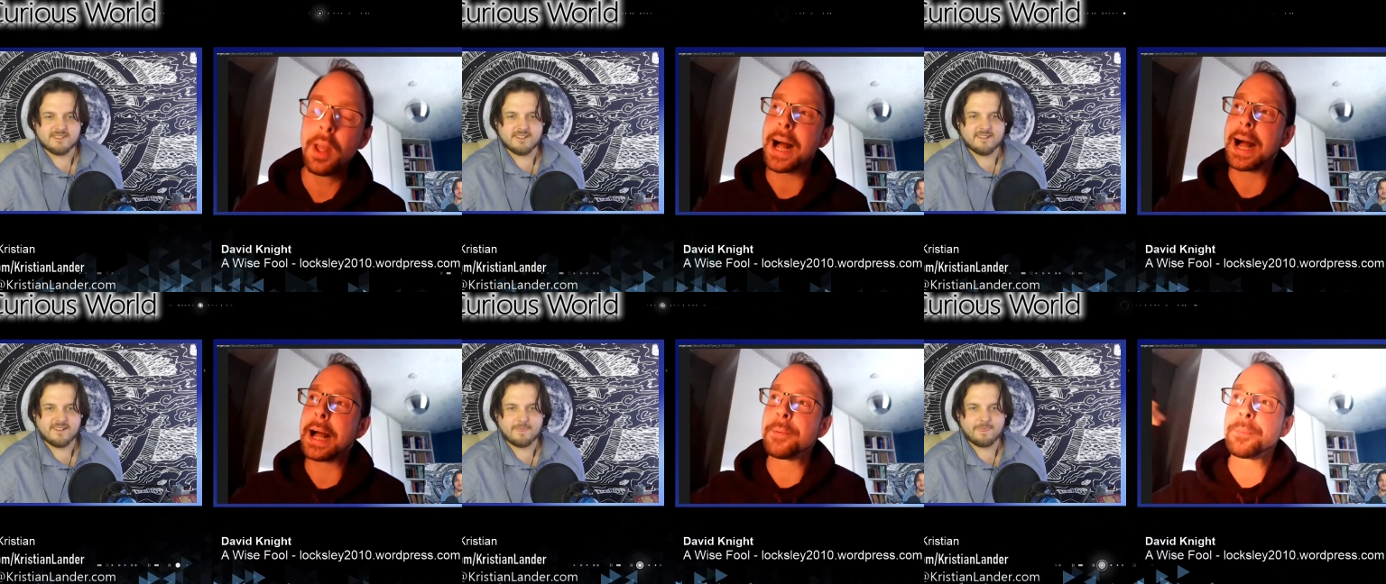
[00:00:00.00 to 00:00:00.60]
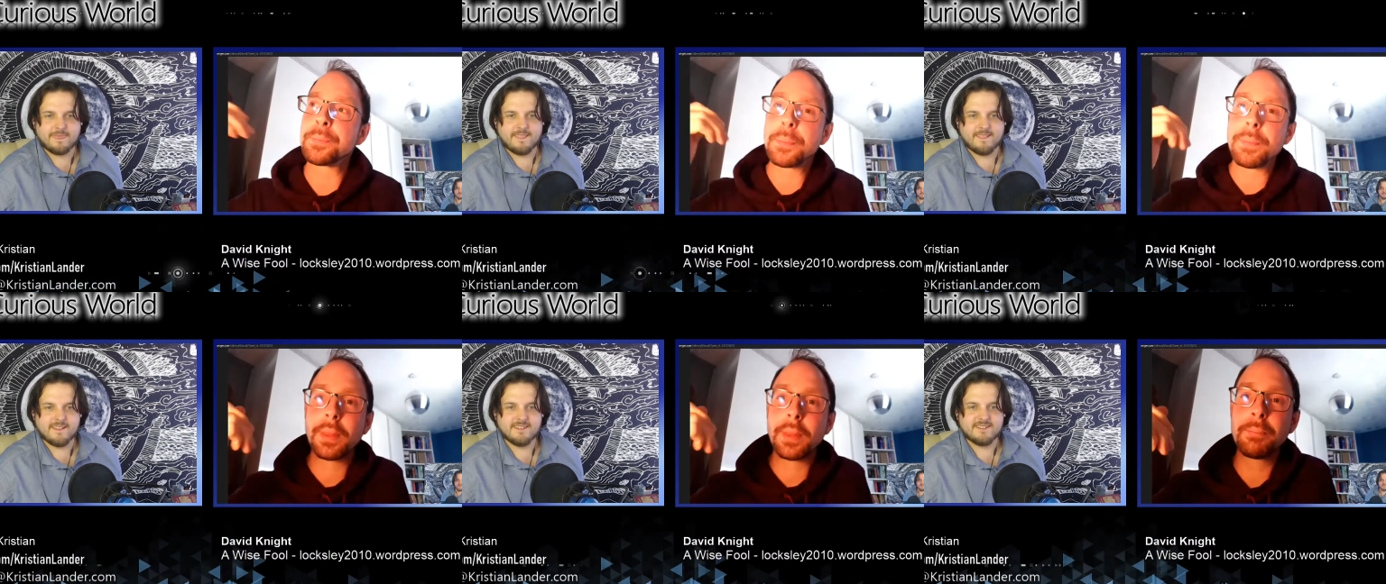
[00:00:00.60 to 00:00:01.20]
Speaker 1: um,
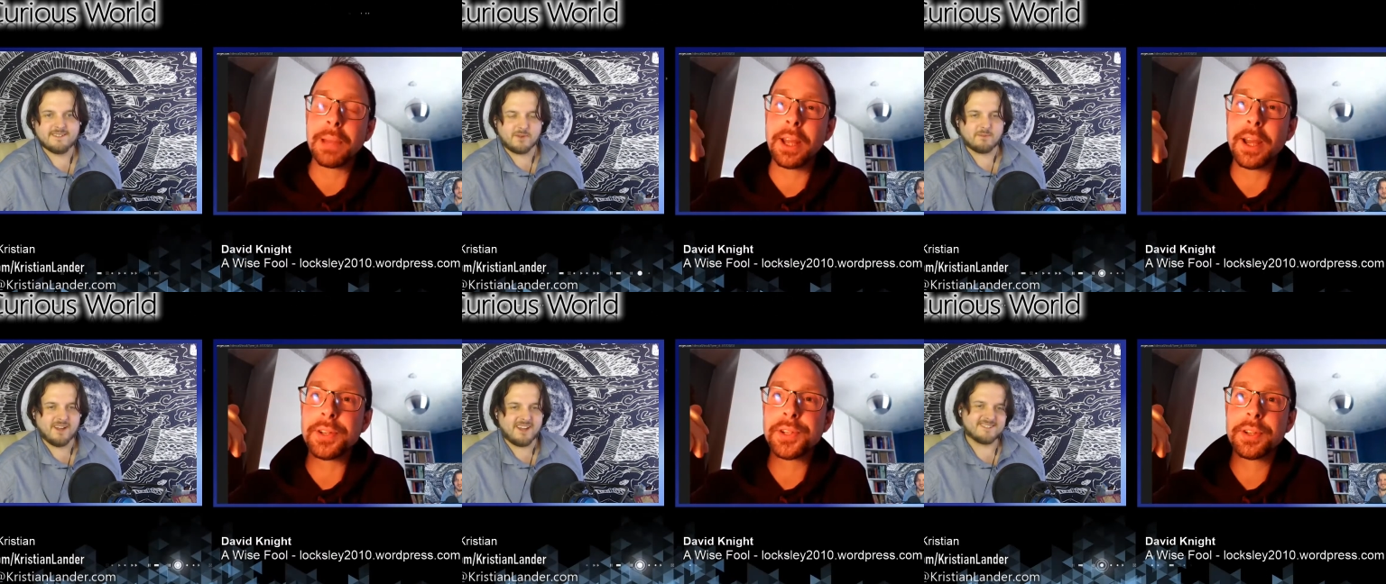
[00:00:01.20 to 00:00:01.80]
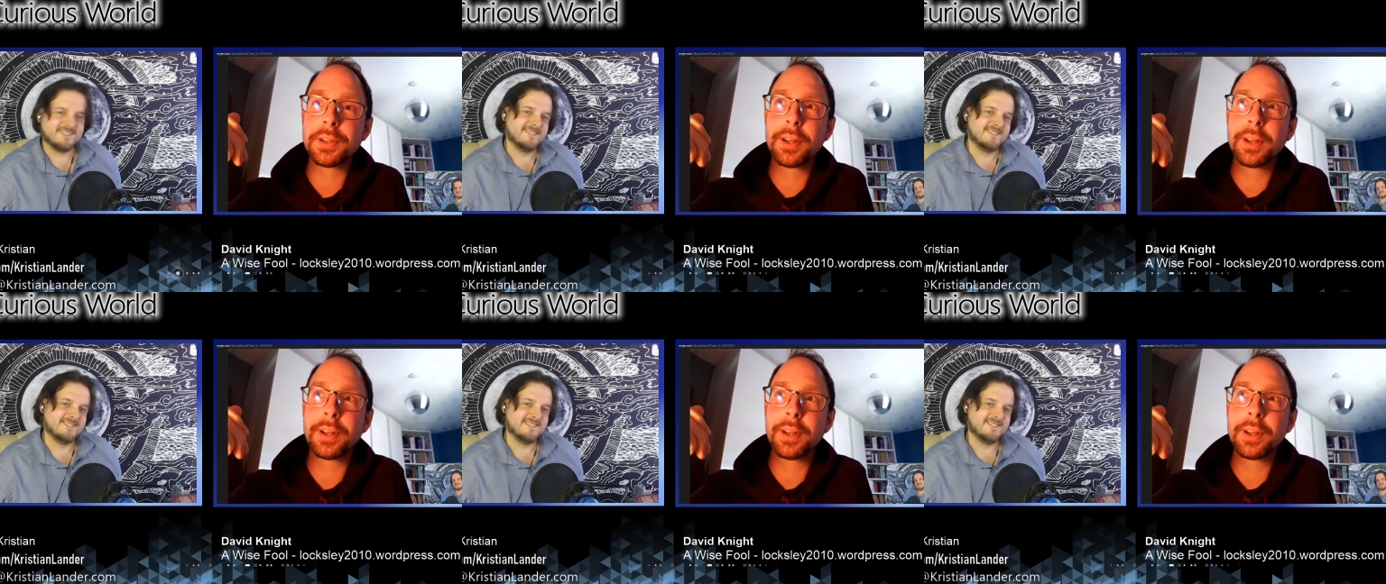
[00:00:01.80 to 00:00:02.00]
because